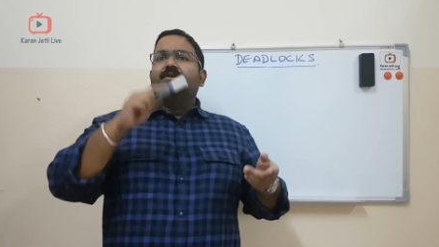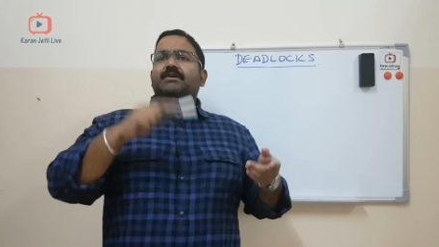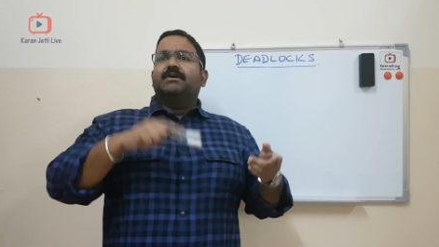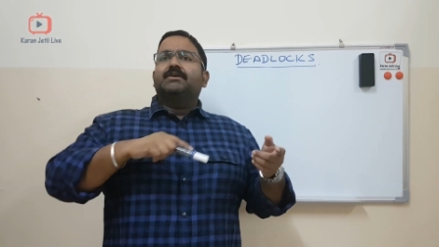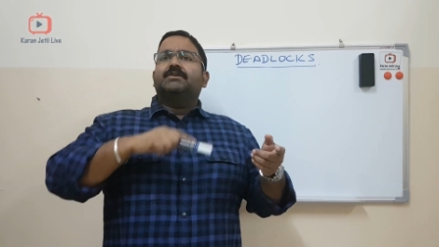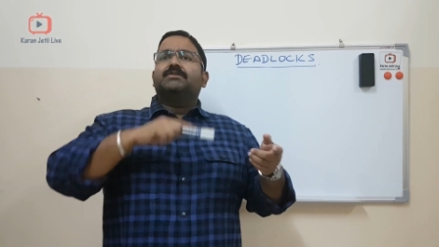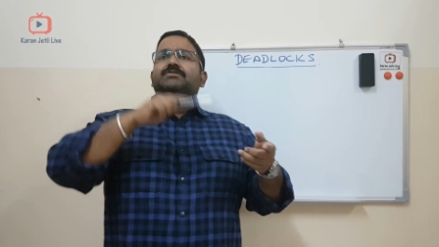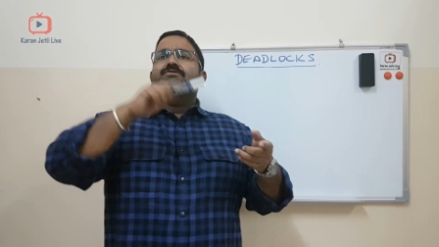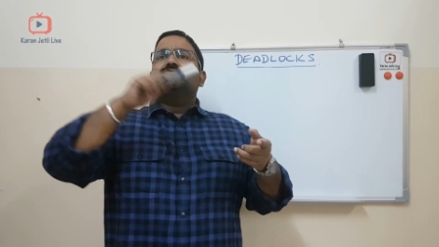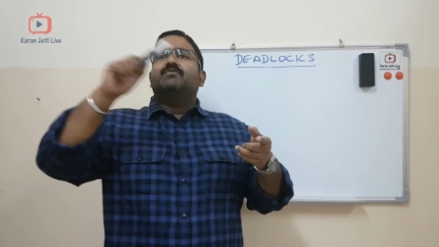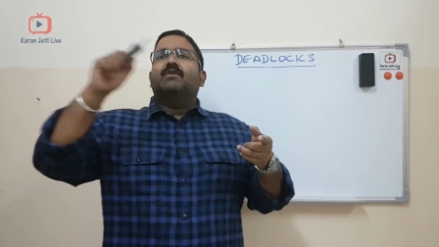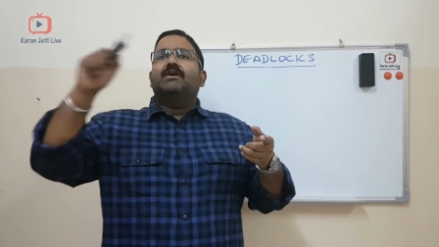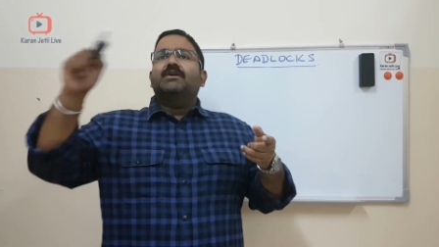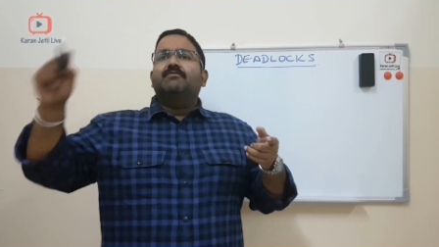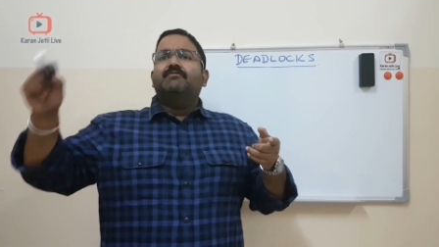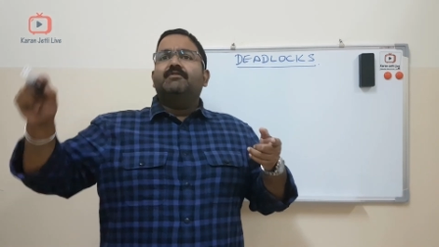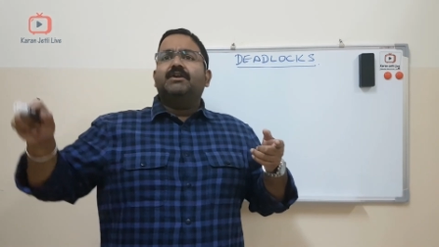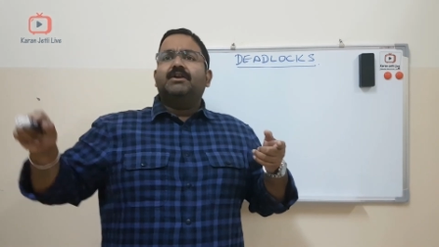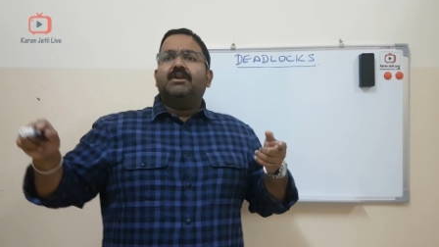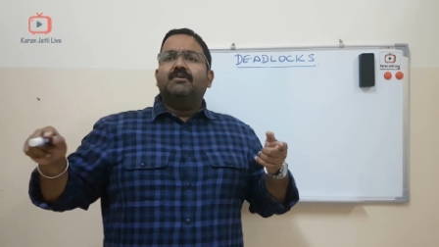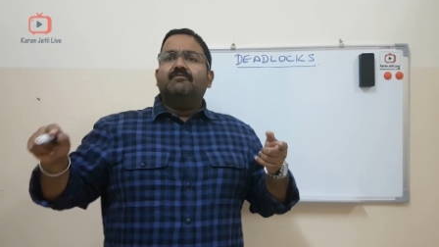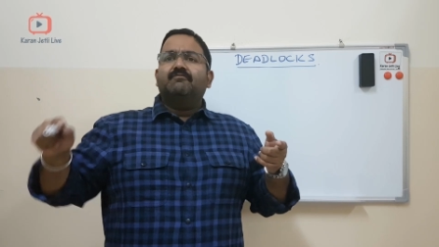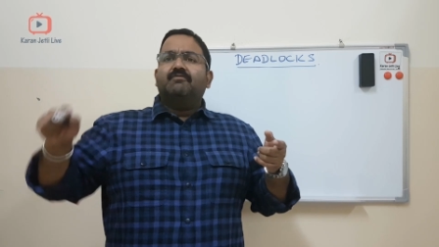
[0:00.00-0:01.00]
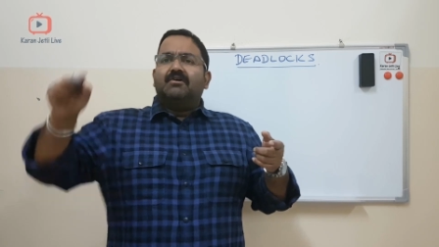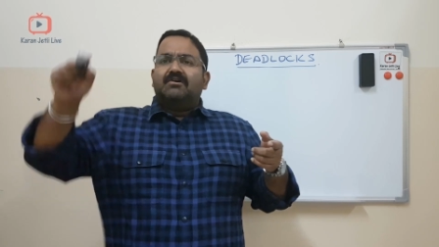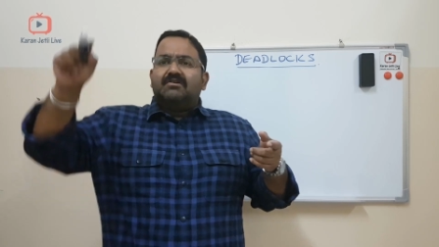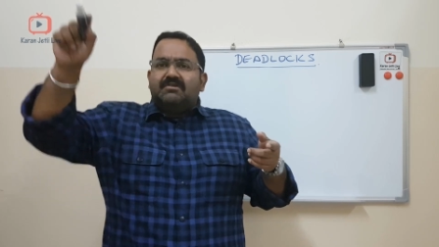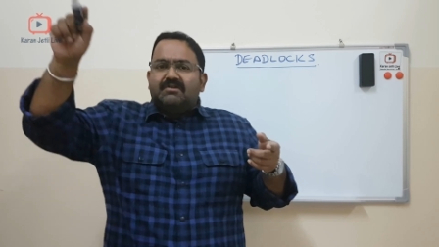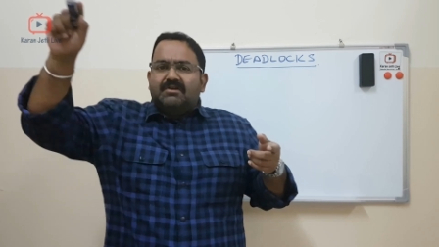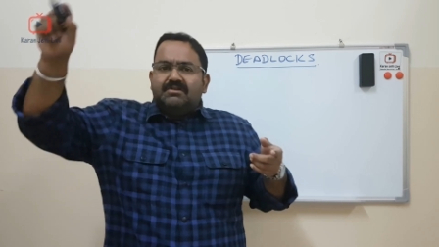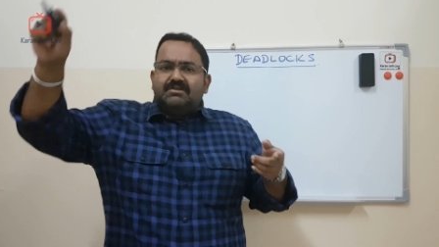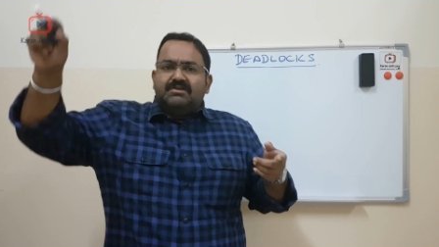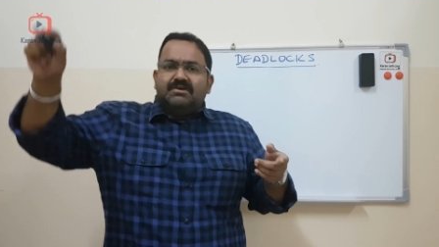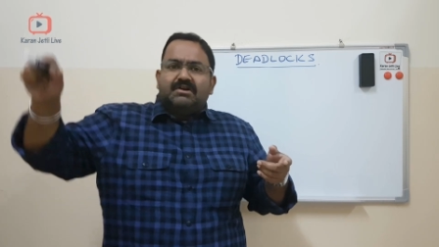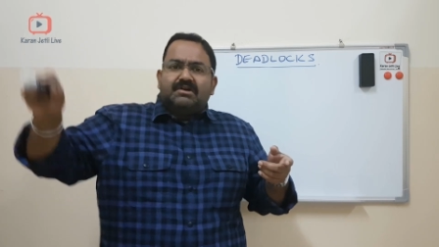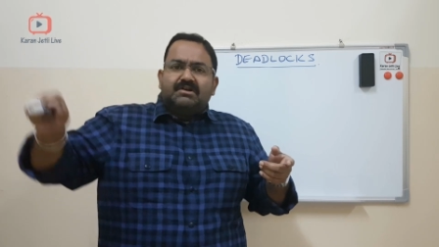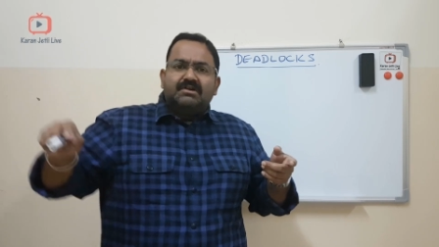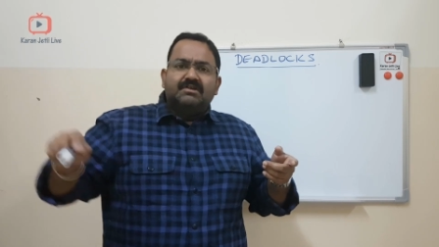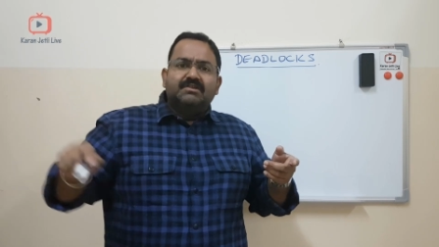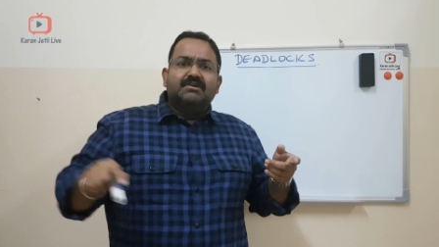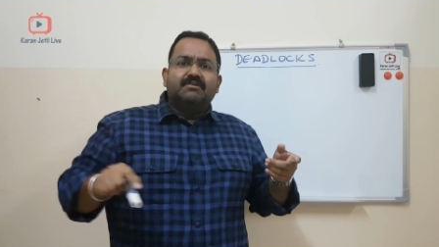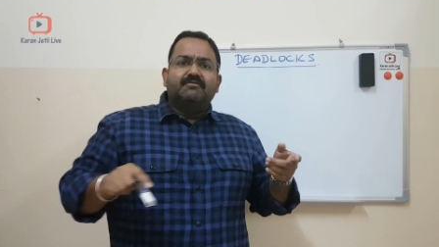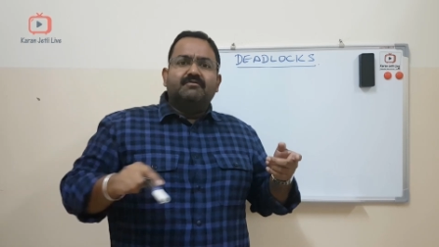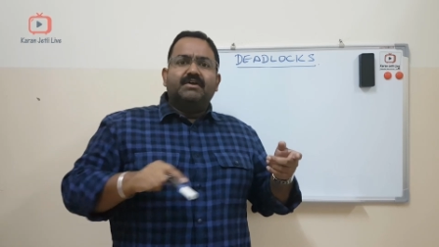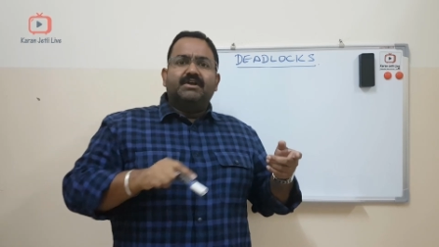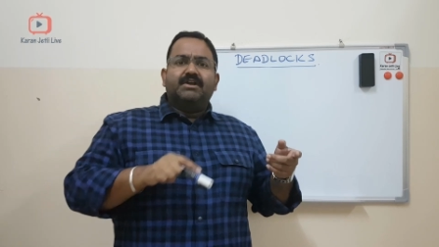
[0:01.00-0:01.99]
it is one waiting for another
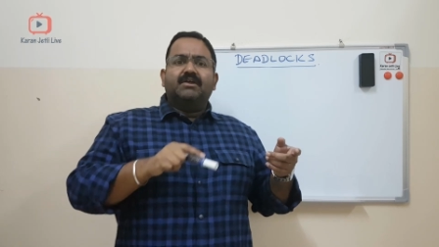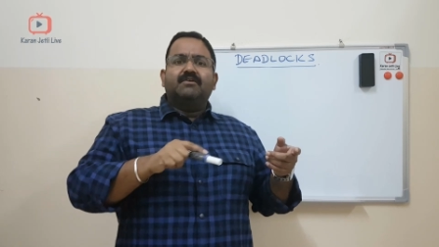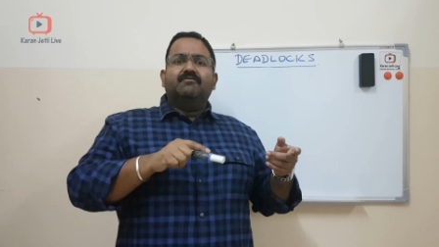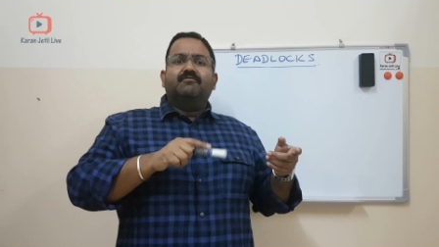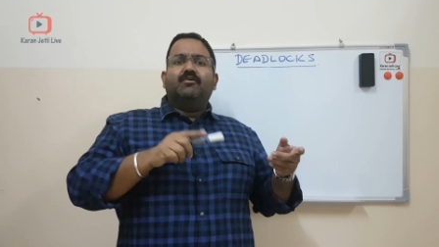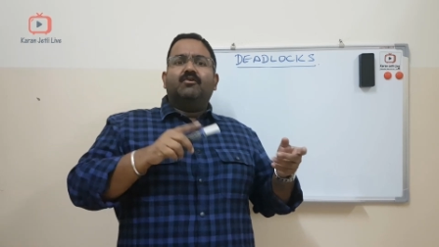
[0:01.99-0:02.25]
another waiting